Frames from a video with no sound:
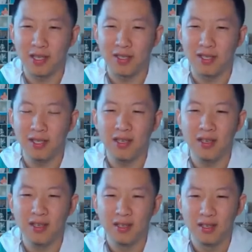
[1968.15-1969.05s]

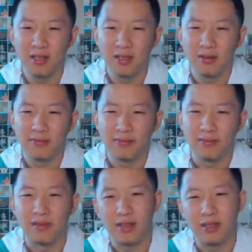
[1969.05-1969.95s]
Victini.
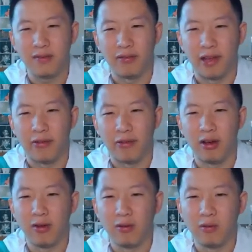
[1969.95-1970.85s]
Even then,
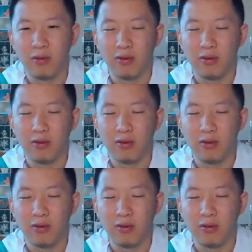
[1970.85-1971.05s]
though.